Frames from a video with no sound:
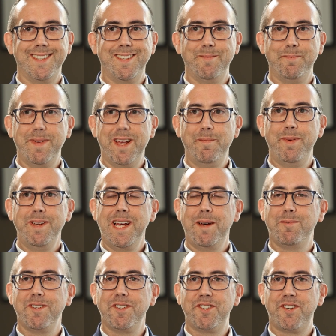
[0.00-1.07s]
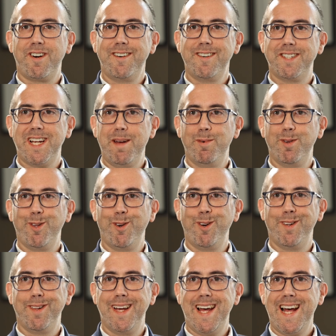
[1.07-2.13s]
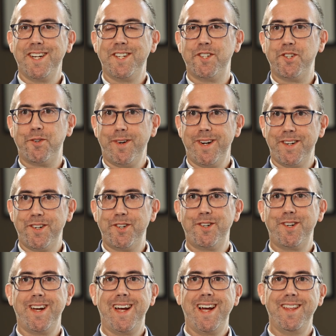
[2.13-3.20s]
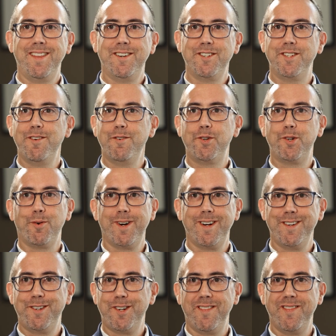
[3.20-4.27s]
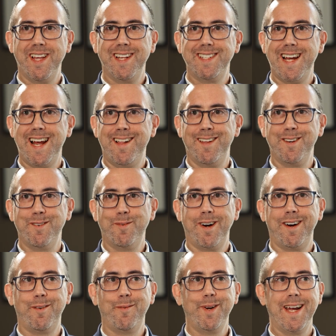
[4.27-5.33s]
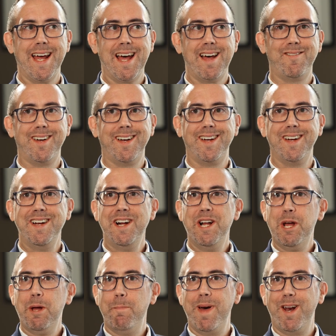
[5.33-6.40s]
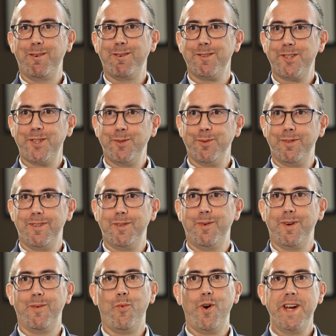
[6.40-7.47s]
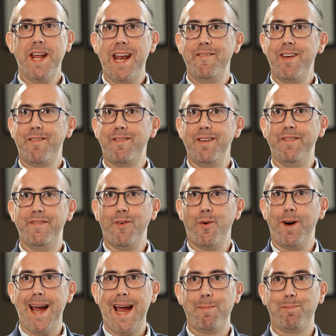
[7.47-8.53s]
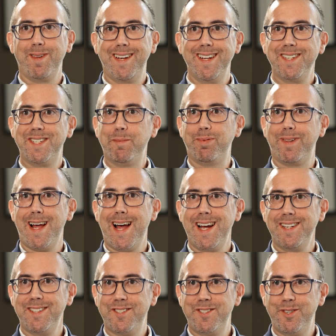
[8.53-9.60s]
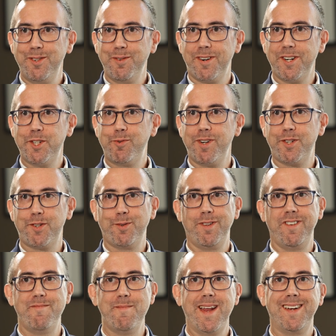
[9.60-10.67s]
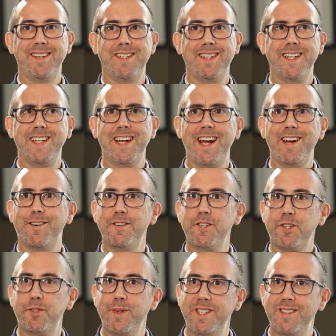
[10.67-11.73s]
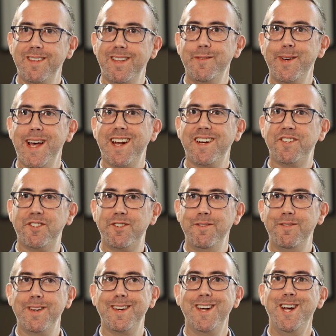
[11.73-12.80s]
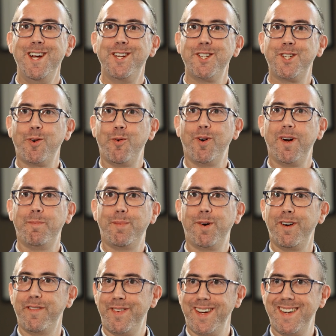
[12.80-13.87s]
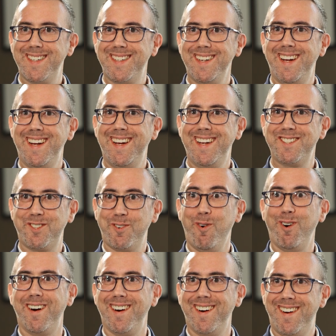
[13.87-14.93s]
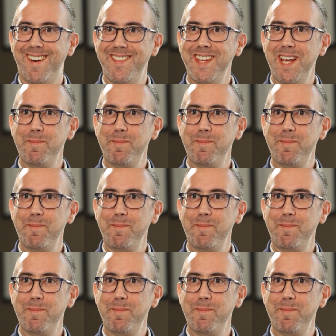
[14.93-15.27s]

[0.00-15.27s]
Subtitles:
And being able to start your time at Loyola at Stritch, there's no shortage of that talent, where we have a medical school where 1 out of every 4 applicants applies to our Stritch School of Medicine. Yep. And I heard just recently we had a student score a perfect score on the